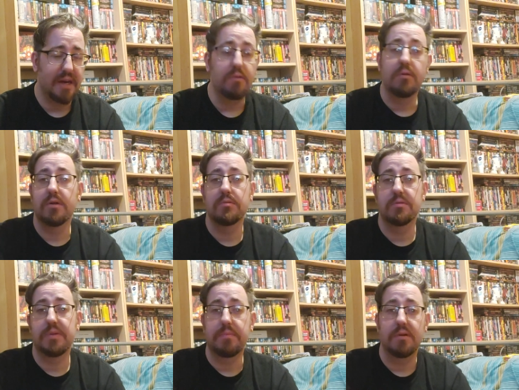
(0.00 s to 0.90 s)
all those
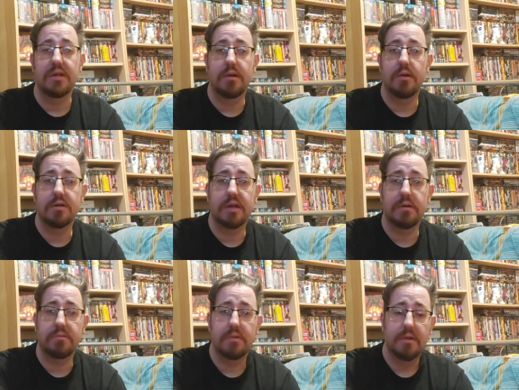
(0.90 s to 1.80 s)
people in
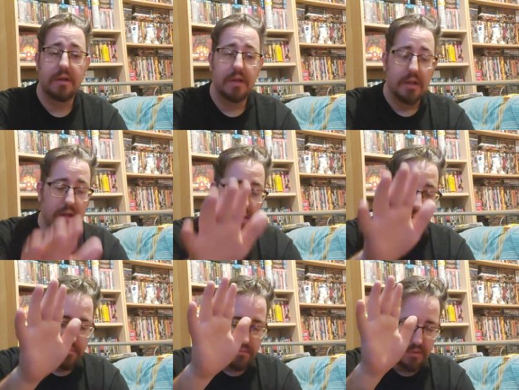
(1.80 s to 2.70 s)
lockdown,
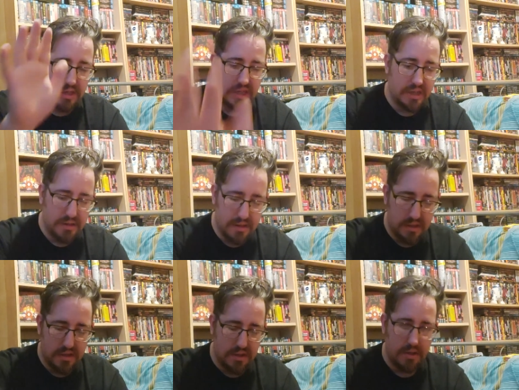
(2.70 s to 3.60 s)
take
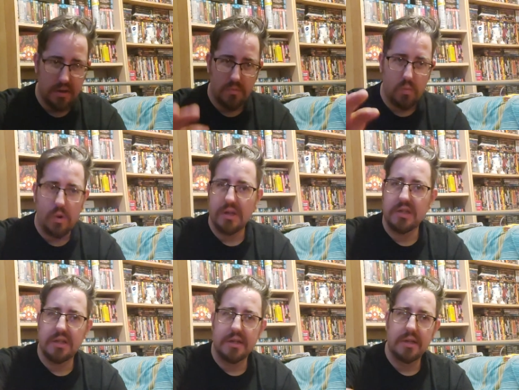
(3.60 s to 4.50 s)
this time
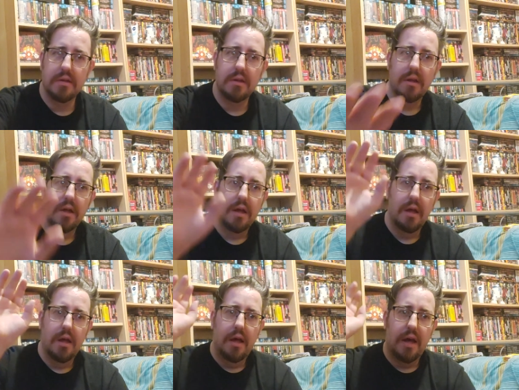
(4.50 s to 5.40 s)
wisely
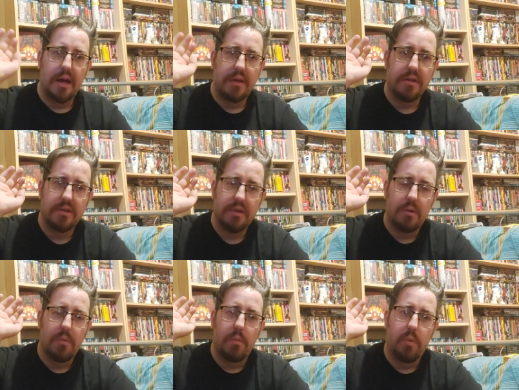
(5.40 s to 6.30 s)
and
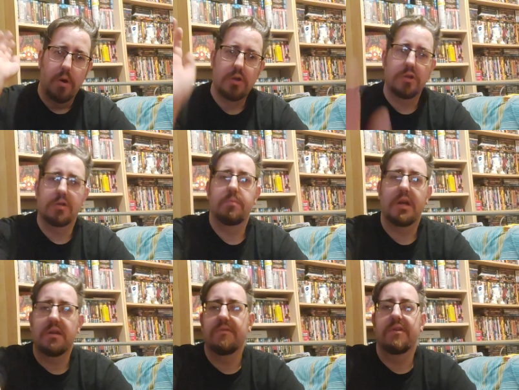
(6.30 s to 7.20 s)
watch as
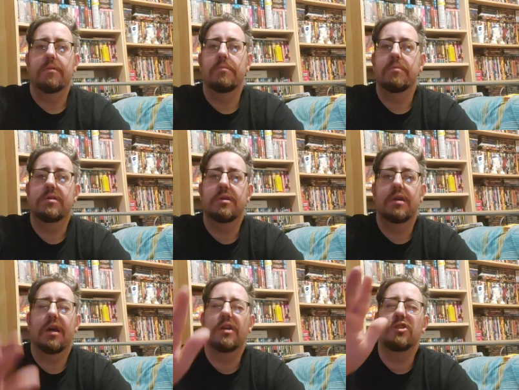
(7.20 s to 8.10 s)
many films
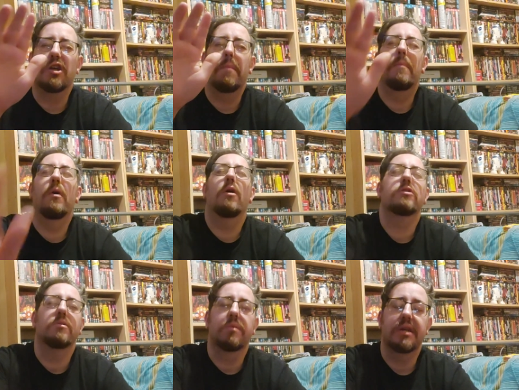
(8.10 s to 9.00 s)
as you
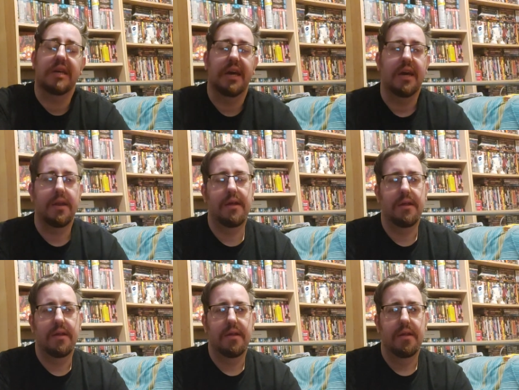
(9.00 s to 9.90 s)
possibly can.
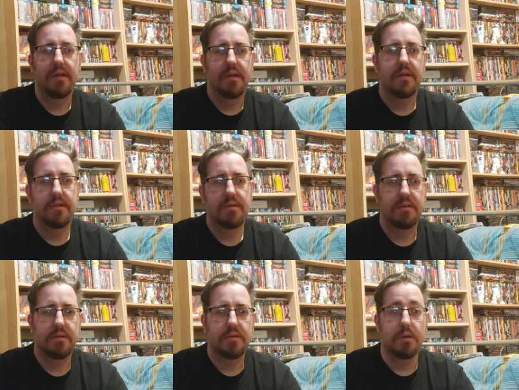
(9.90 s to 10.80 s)

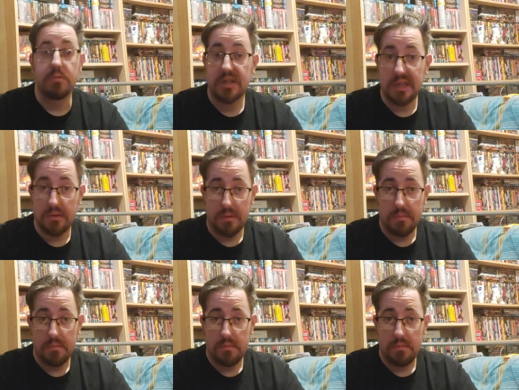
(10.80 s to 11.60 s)
Don't steal them.